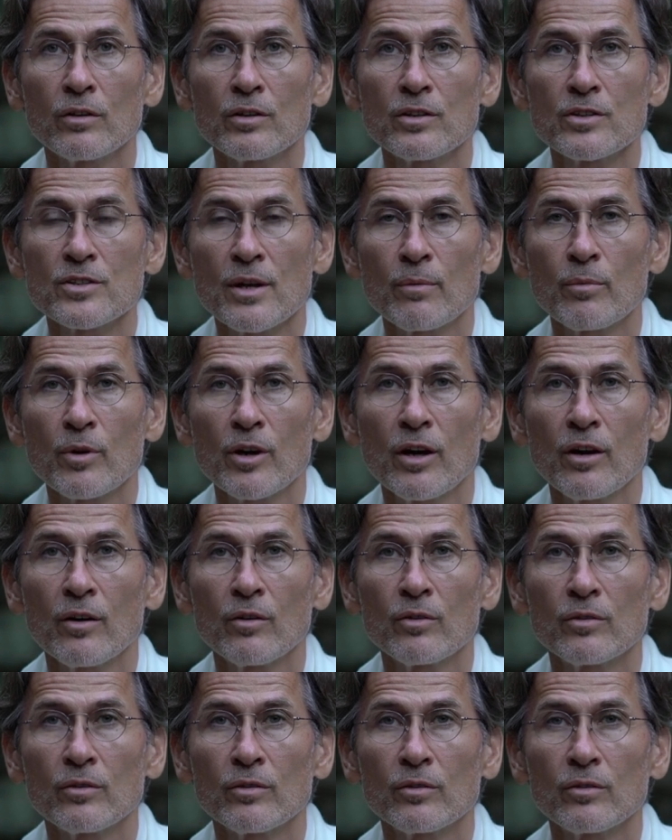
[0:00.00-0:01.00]
somehow.
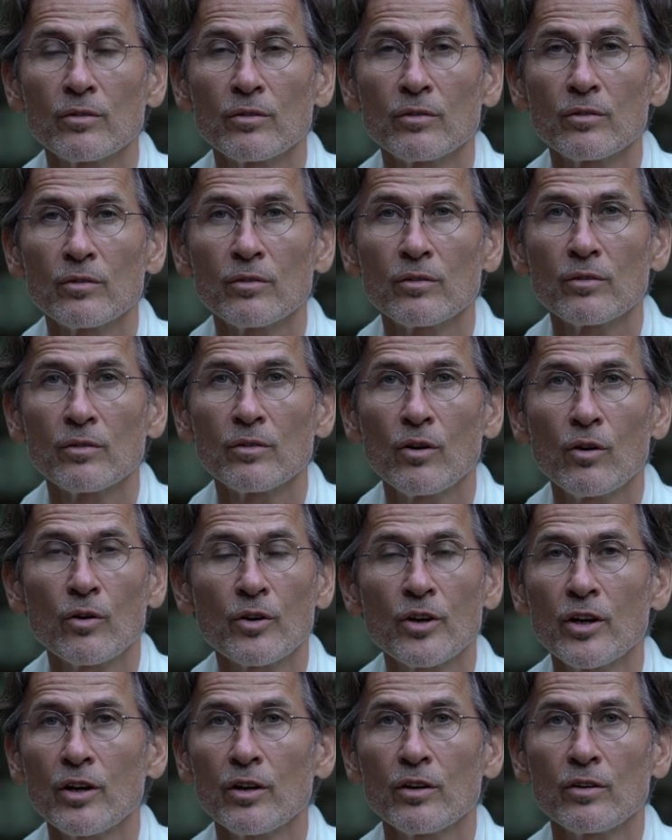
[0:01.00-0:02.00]

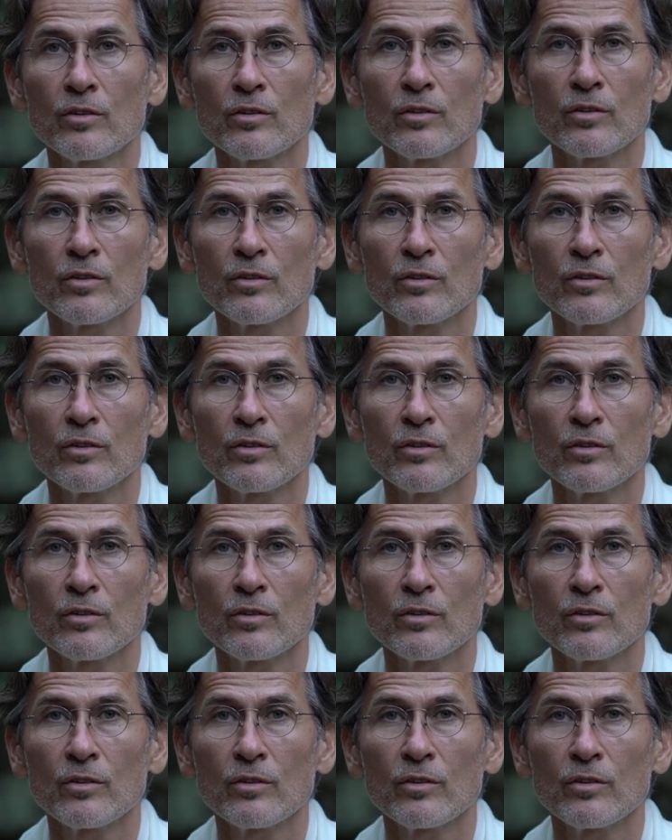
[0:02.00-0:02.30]
Okay,